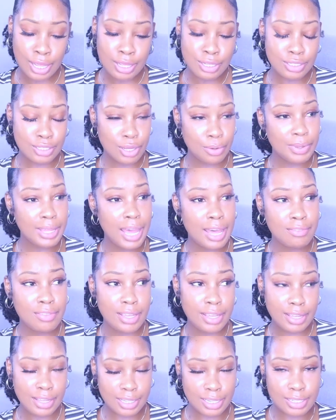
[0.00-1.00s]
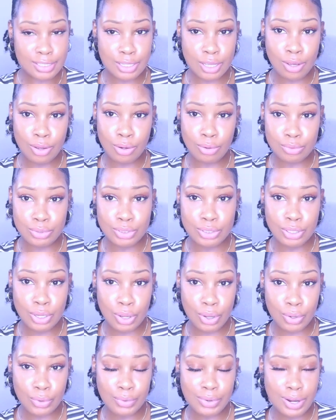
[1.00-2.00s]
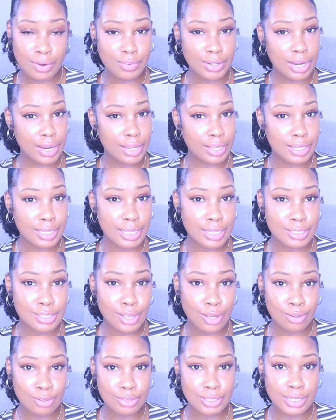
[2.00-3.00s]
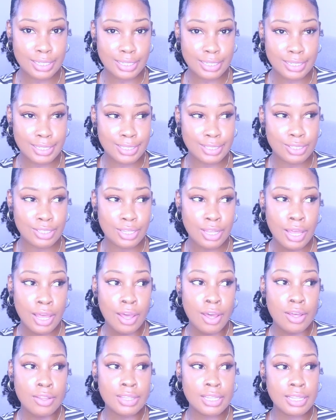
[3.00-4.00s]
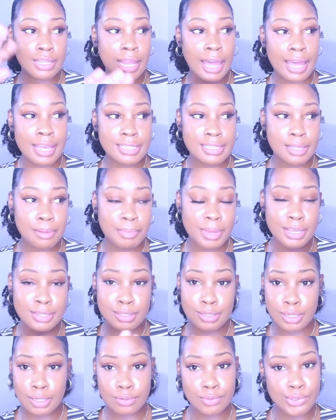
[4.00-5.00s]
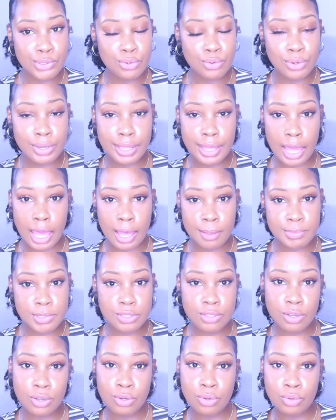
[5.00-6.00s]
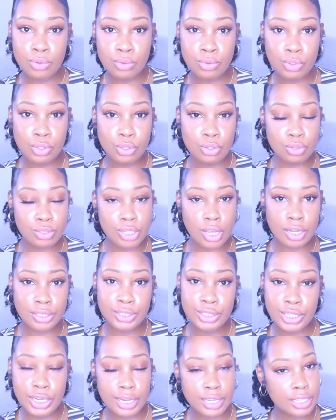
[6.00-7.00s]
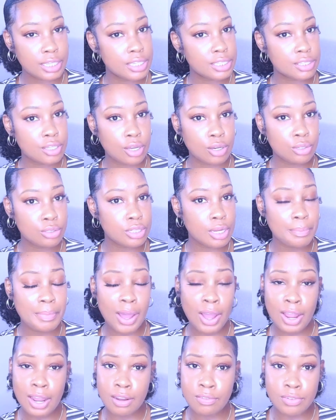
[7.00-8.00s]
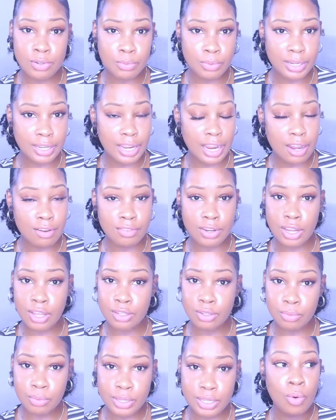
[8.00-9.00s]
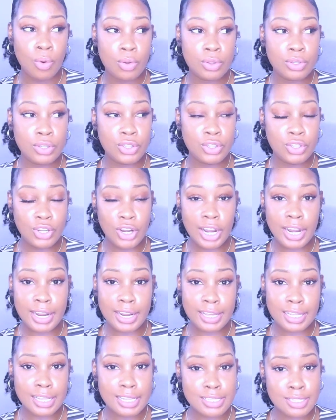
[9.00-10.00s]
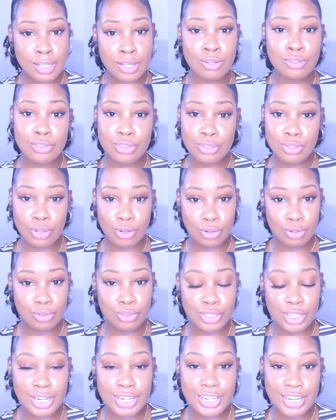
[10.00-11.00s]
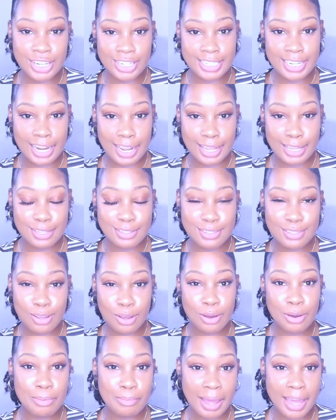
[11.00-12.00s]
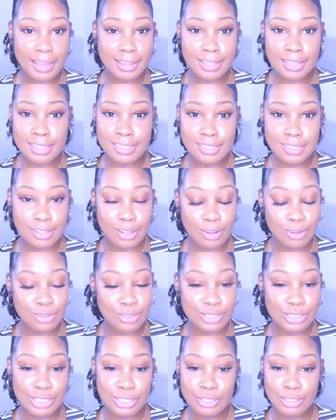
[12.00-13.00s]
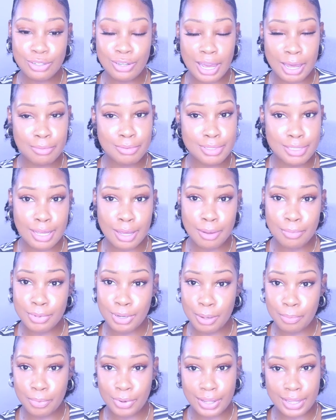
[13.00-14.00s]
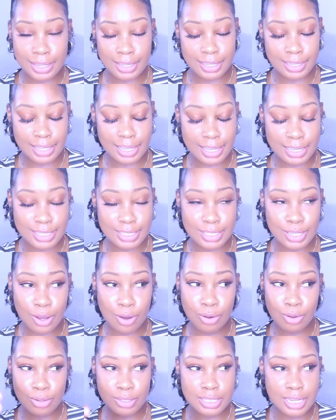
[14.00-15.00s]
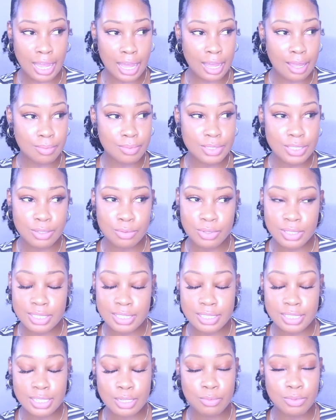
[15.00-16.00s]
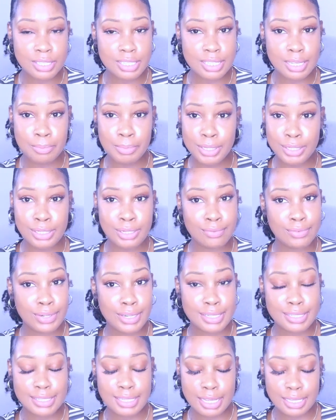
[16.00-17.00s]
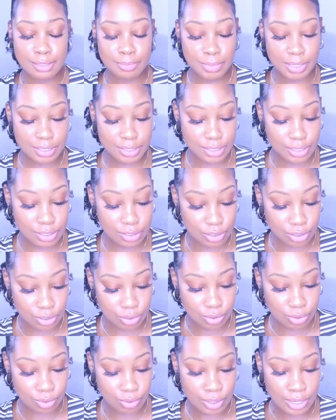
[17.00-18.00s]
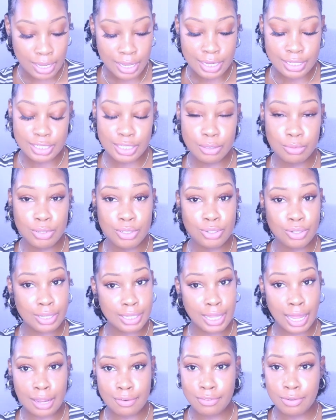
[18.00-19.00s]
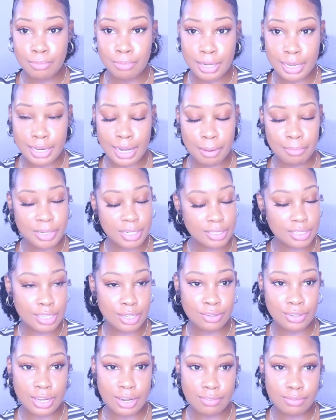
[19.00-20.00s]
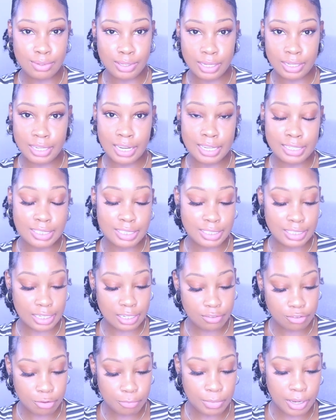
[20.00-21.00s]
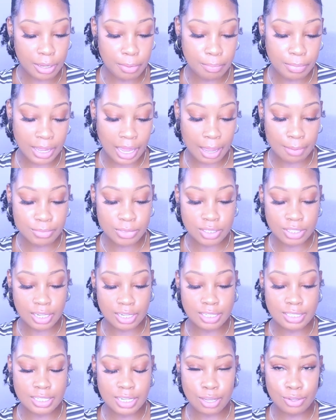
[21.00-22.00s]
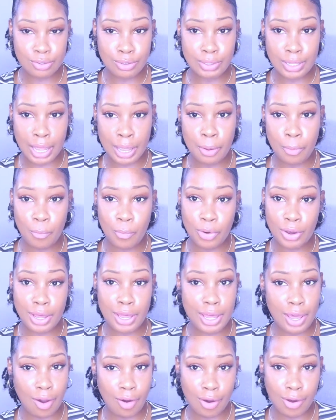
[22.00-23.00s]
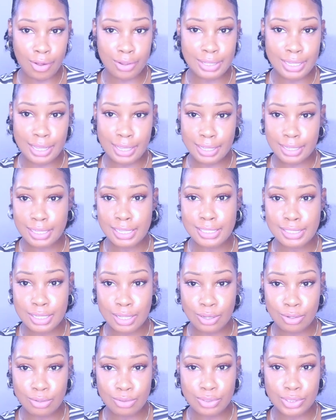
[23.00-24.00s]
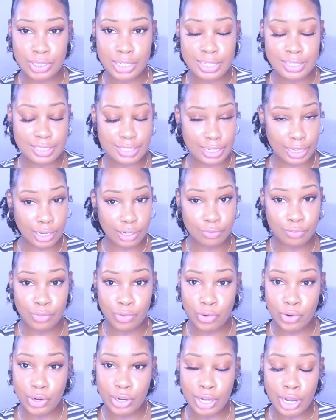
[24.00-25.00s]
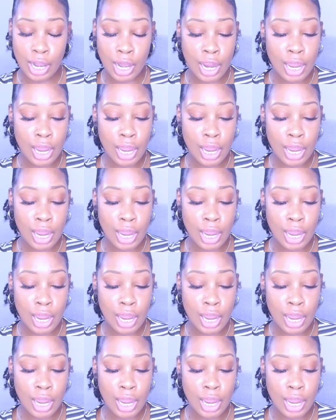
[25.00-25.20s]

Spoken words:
So we have an Nclex coach. So whoever your Nclex coach is, the last semester of school in Capstone, you talk to your Nclex coach about every week, every other week. Your Nclex coach knows your days. So my Nclex coach, she knew I was coming up on Nclex the whole time. She would send me different assessments to do. She would do a lot for me, and I'm gonna tell you everything that she did for me, but I'm just gonna tell you like what all the Nclex coach is there for.